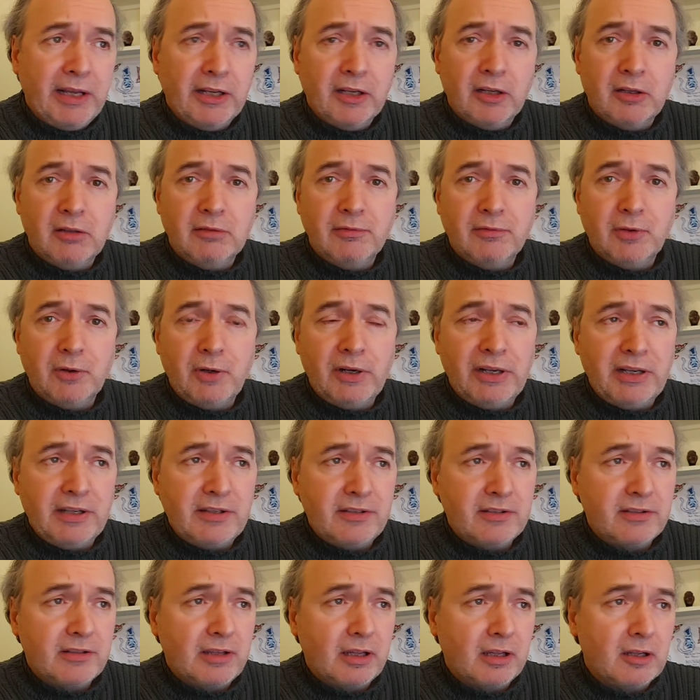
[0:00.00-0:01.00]
no
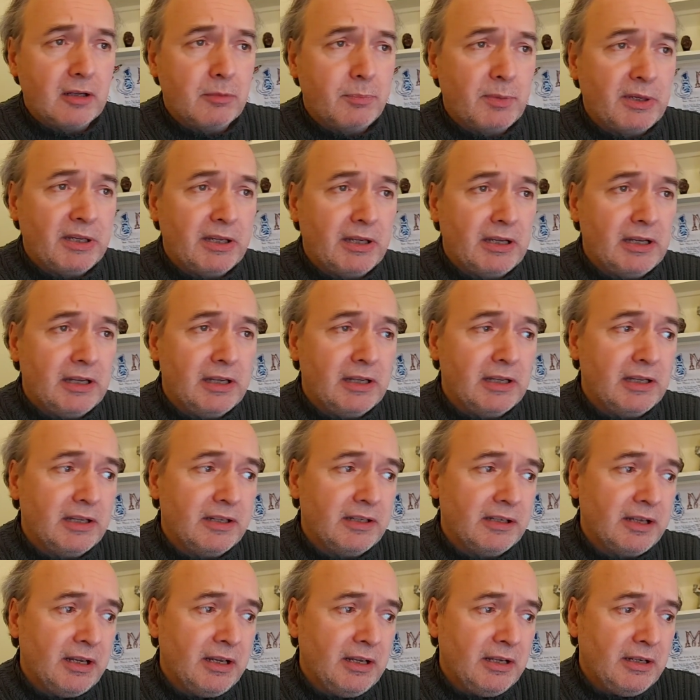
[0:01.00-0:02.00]
voice that could be
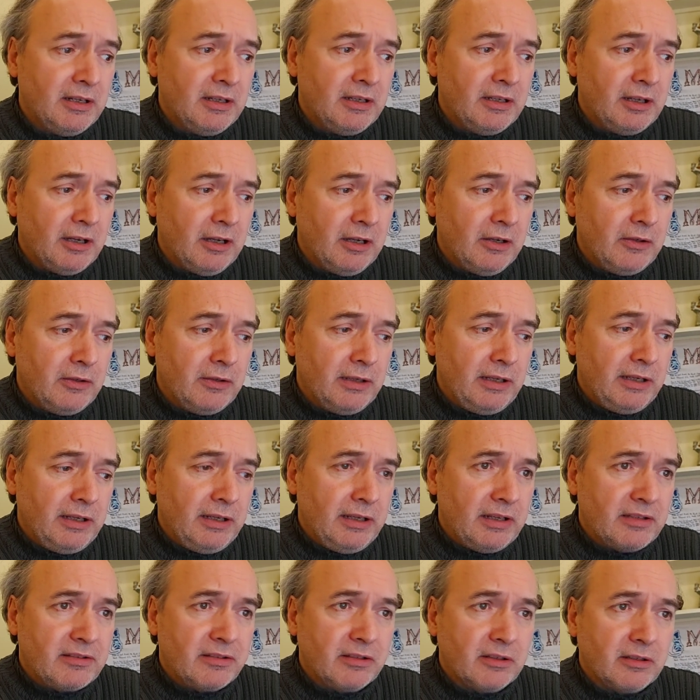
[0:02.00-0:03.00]
heard, only
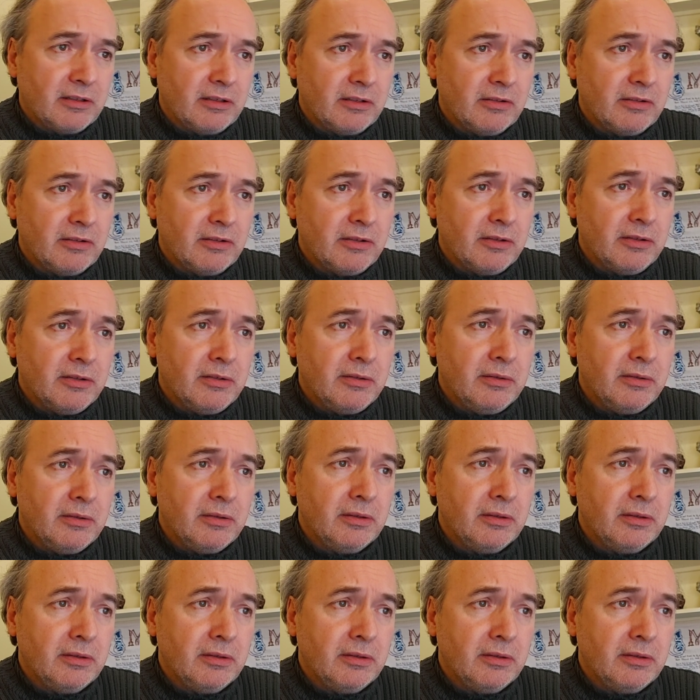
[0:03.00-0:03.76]
listened to.